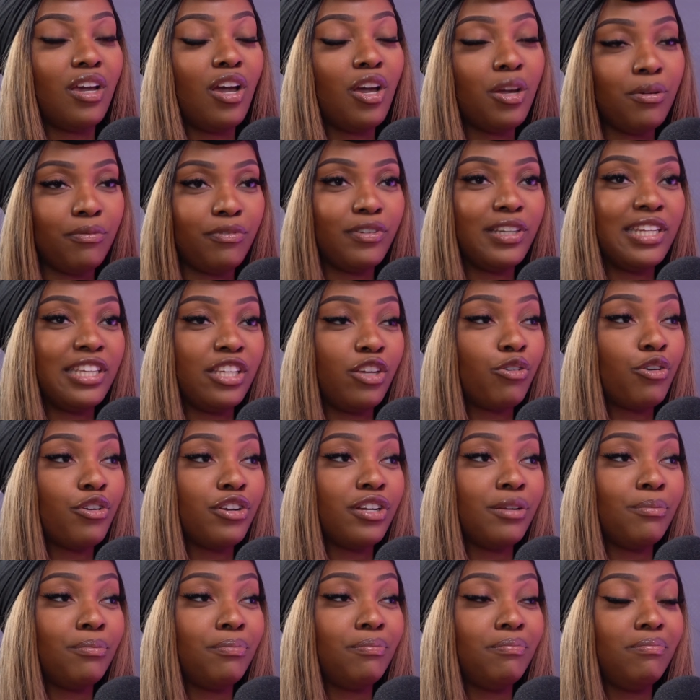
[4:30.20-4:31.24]
hopefully you're
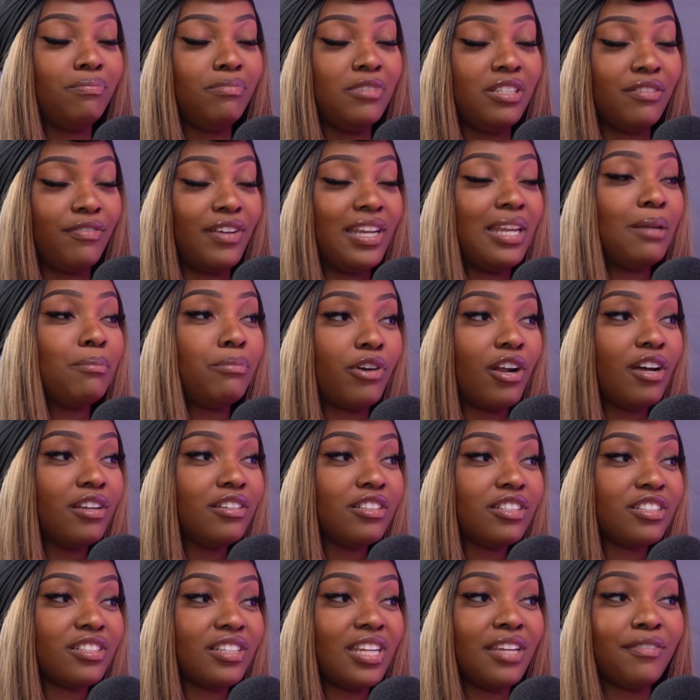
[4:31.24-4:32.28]
on a develop
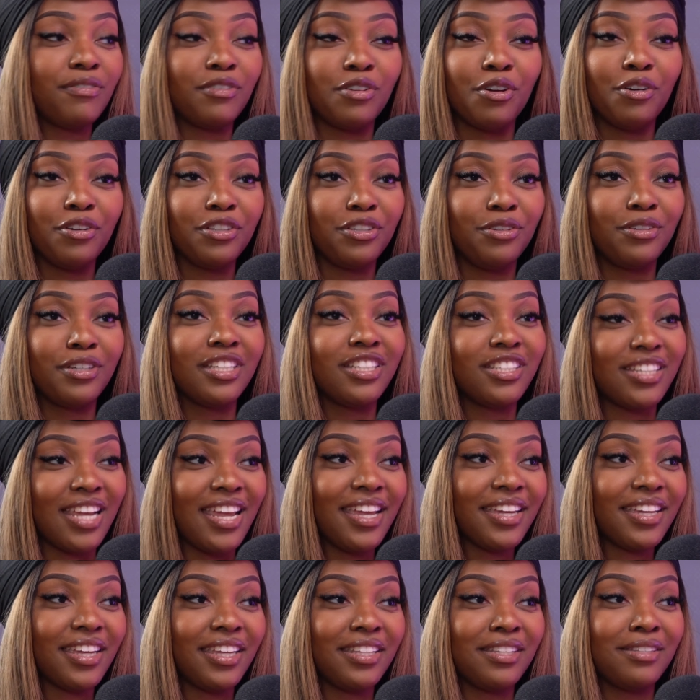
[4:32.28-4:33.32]
branch. If not, you can
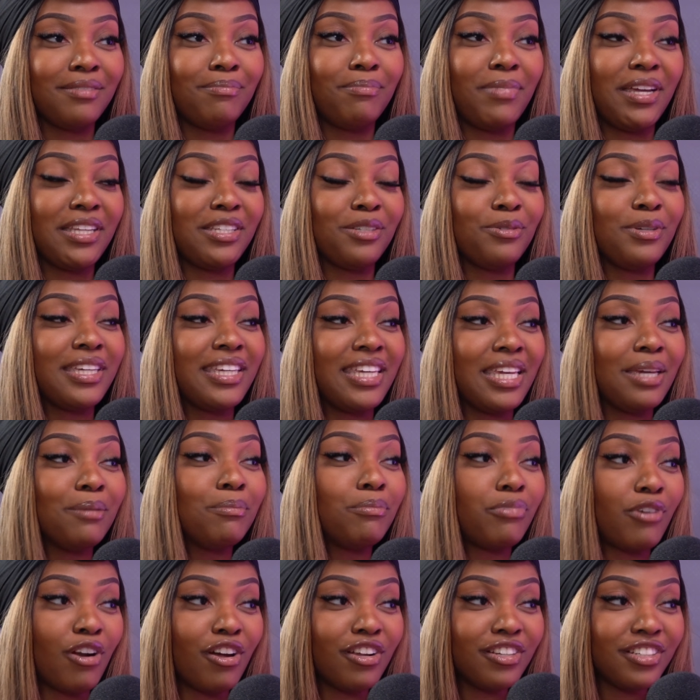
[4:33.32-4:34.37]
check and by doing
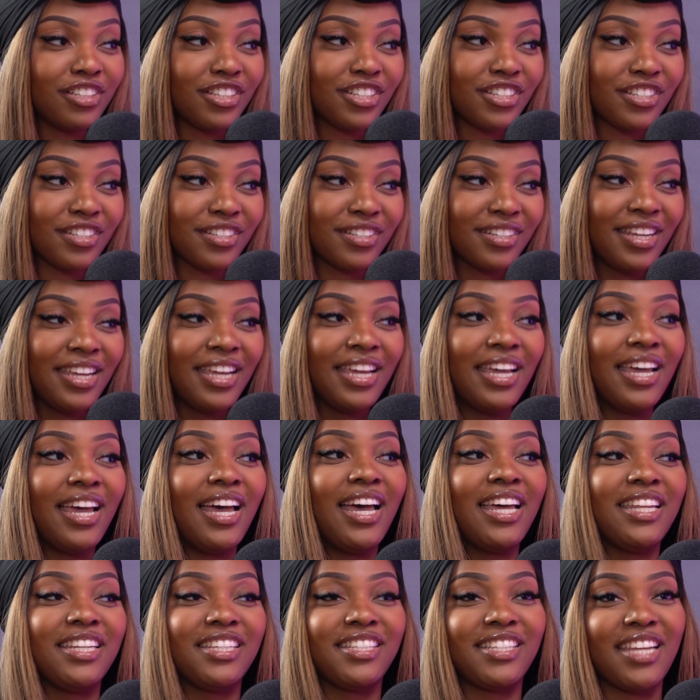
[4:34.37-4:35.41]
git branch
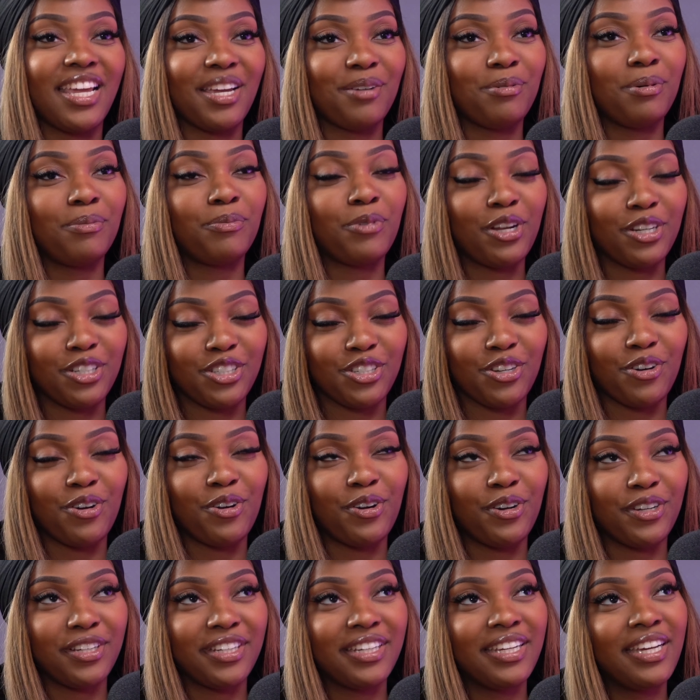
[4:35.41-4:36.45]
and check what branch you're
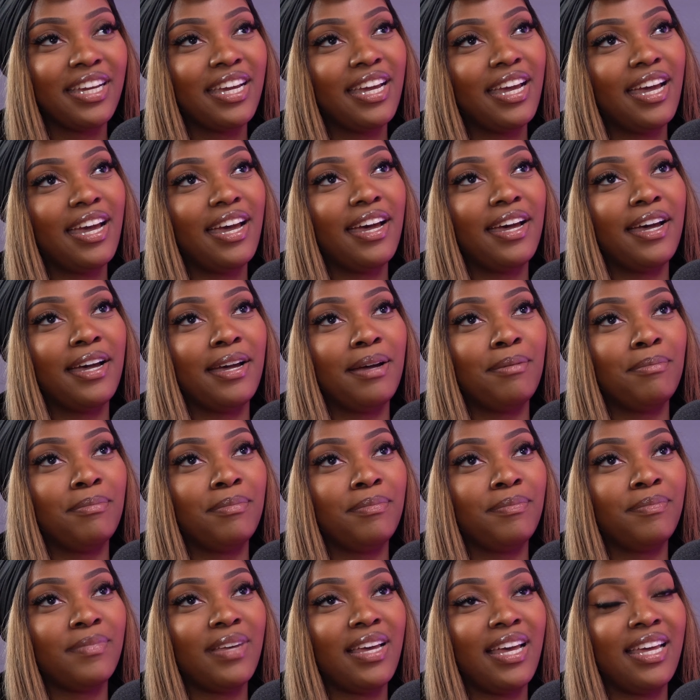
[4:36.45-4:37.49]
on.
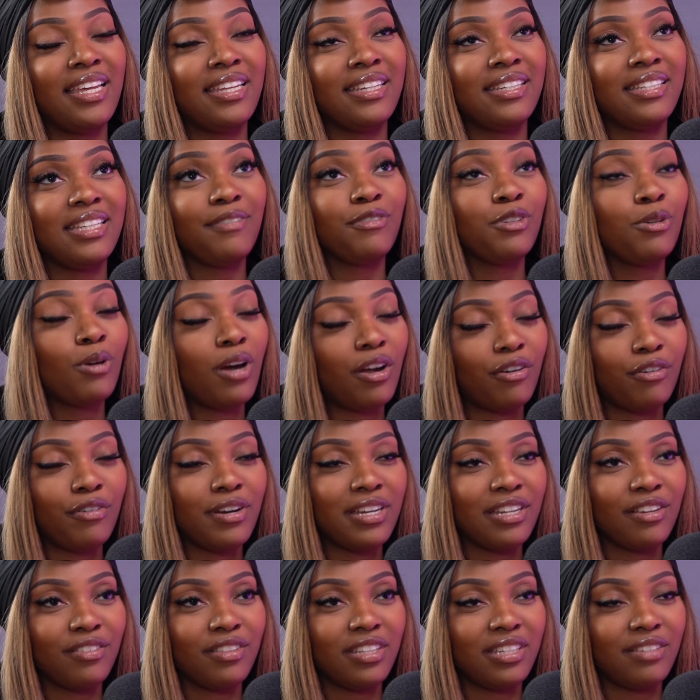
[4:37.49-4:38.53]
And if you are
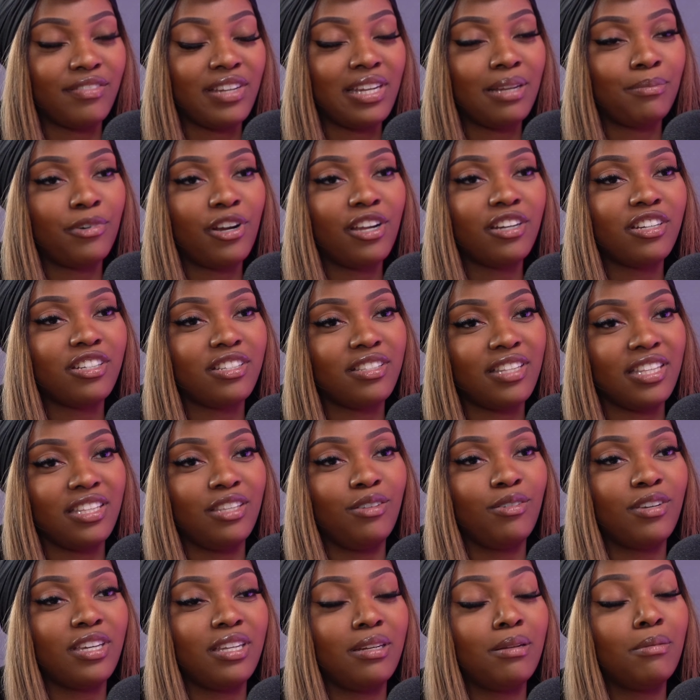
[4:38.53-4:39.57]
already on the develop branch,
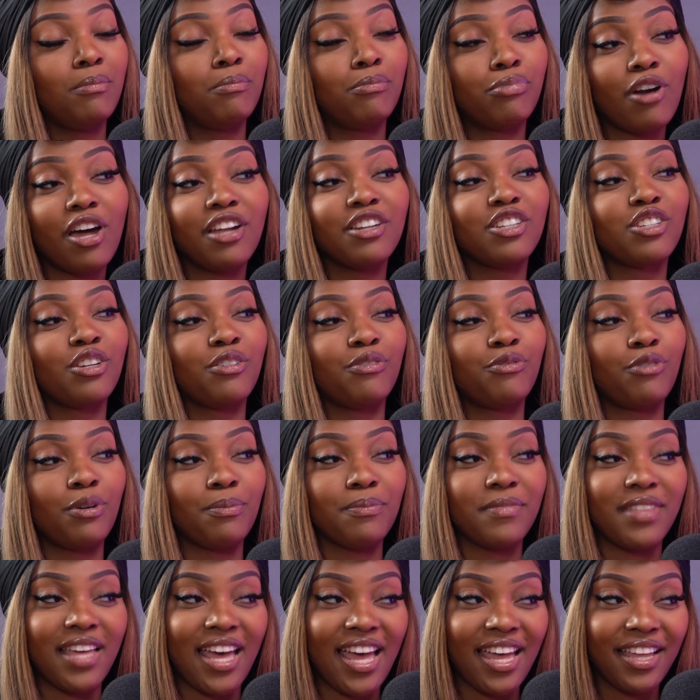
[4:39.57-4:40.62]
then you can branch off
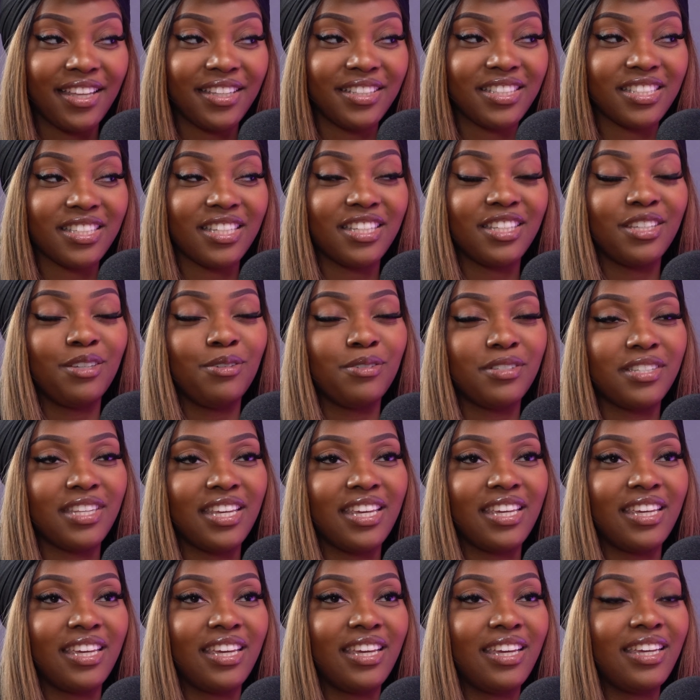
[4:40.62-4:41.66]
from that
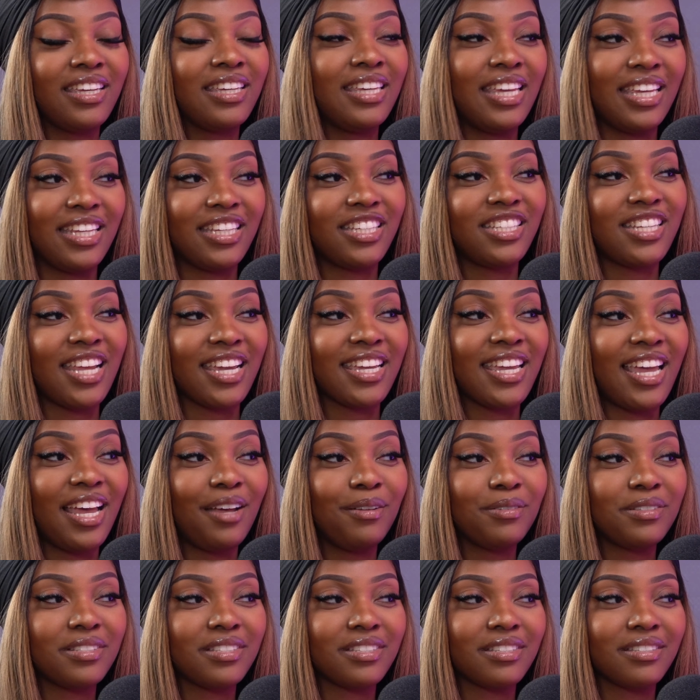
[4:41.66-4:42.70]
using git
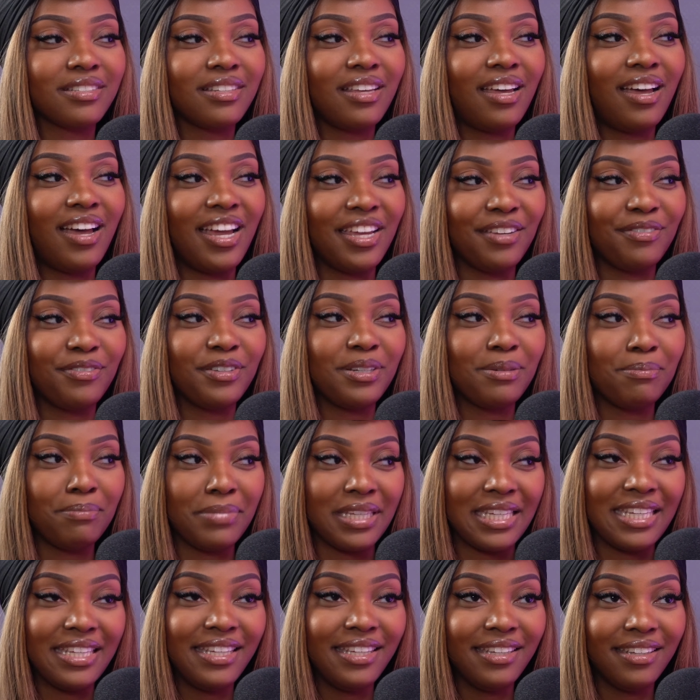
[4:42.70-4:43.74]
checkout
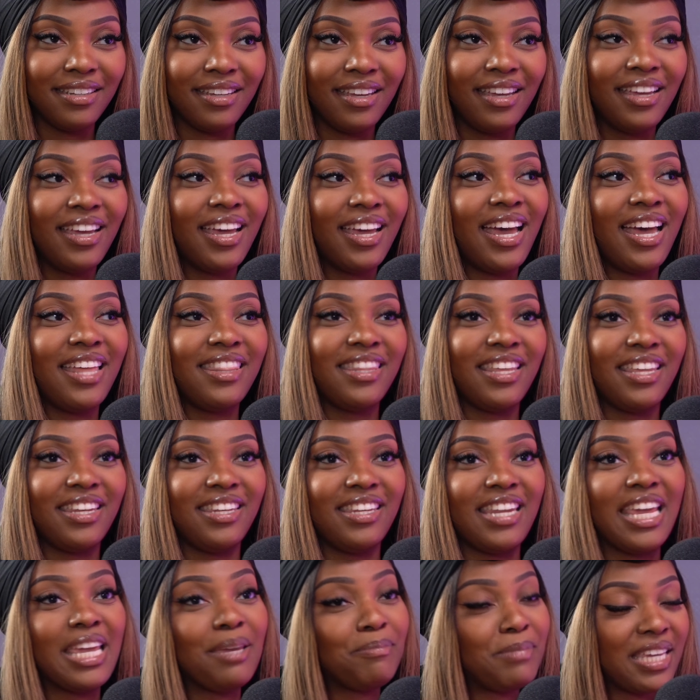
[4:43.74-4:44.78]
-b and
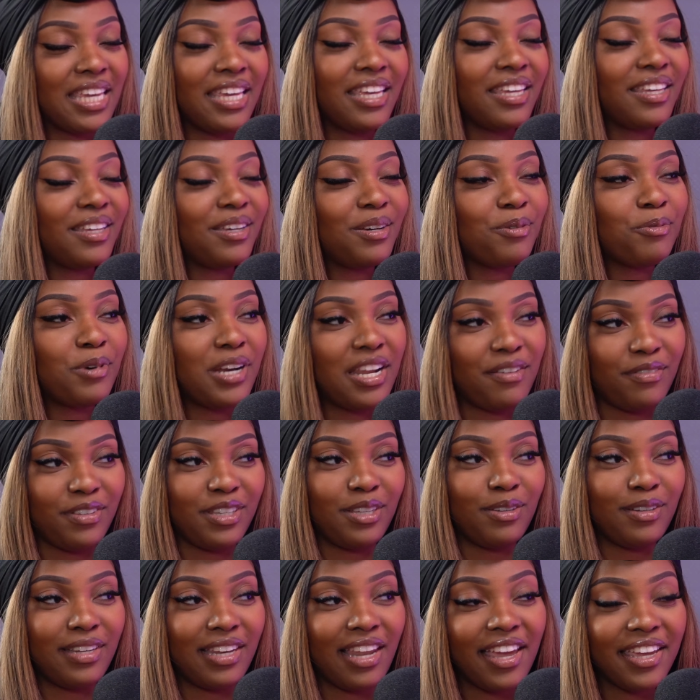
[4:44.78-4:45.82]
then naming it whatever
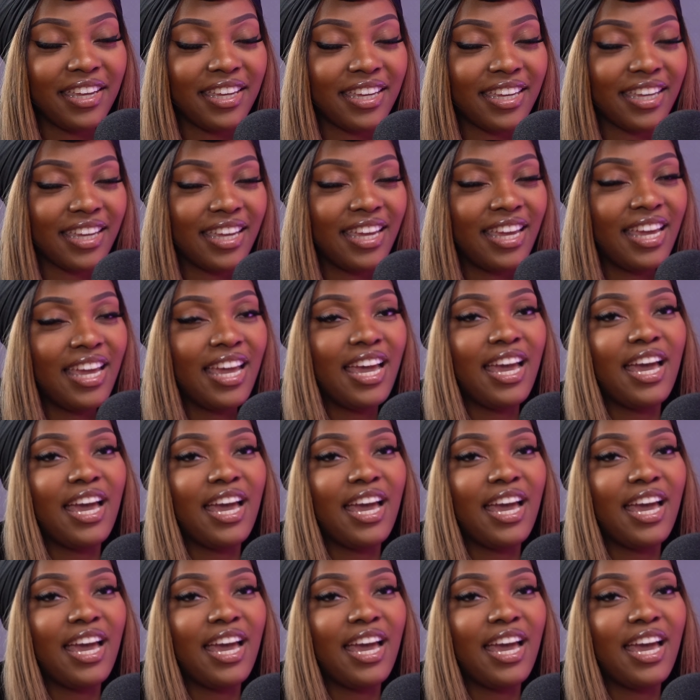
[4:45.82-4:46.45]
you'd like.